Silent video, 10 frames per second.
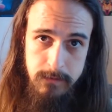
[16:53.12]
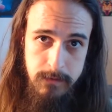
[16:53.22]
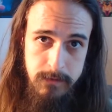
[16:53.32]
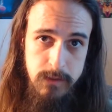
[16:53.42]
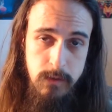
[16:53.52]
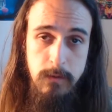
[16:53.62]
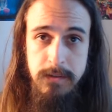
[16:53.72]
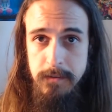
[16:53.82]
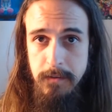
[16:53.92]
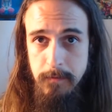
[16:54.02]
sores
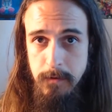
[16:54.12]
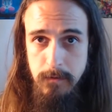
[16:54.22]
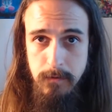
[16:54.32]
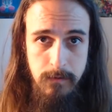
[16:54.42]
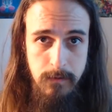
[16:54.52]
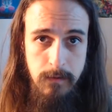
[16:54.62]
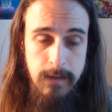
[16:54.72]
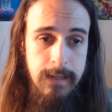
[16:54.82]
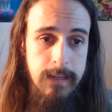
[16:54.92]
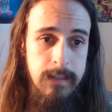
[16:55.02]
in the throat, or
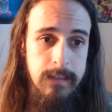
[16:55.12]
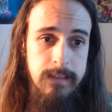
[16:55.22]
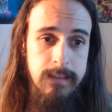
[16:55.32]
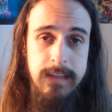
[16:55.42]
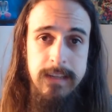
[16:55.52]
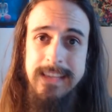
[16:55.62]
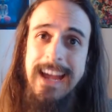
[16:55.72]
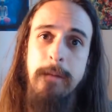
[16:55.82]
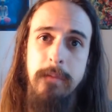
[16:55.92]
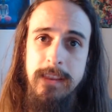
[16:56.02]
things that
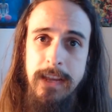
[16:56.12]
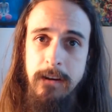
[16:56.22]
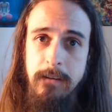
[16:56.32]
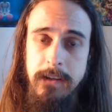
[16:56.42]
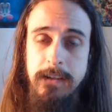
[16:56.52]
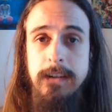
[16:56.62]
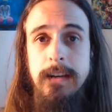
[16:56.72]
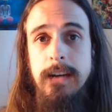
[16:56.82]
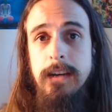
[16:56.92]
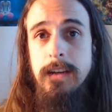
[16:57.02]
happen in that area.
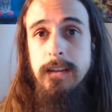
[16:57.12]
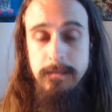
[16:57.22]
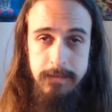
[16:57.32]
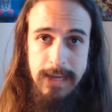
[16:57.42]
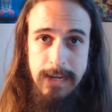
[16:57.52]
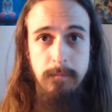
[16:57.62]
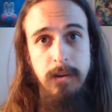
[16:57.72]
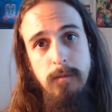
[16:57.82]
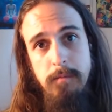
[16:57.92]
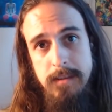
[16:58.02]
That could be a
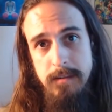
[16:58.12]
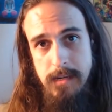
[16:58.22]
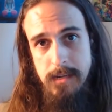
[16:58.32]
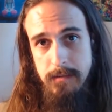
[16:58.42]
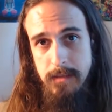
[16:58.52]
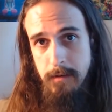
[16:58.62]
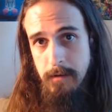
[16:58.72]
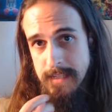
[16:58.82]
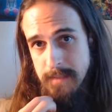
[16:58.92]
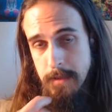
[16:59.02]
representation that you're
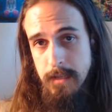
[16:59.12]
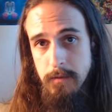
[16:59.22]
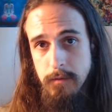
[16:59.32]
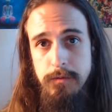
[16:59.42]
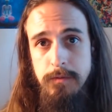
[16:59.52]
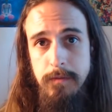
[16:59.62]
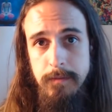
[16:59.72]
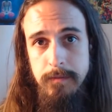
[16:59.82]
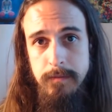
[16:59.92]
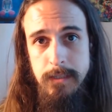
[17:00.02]
not speaking your truth.
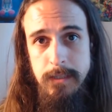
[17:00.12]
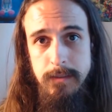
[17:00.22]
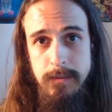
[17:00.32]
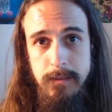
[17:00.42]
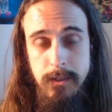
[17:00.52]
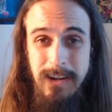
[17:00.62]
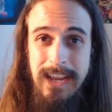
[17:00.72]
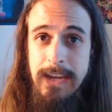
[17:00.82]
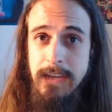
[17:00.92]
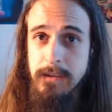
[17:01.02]
You're
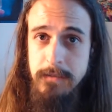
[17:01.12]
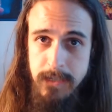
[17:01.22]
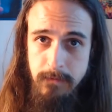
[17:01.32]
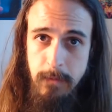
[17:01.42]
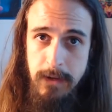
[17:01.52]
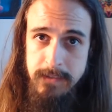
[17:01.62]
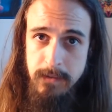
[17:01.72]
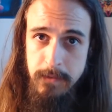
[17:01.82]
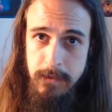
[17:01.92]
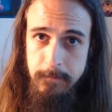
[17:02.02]
lying to yourself about something.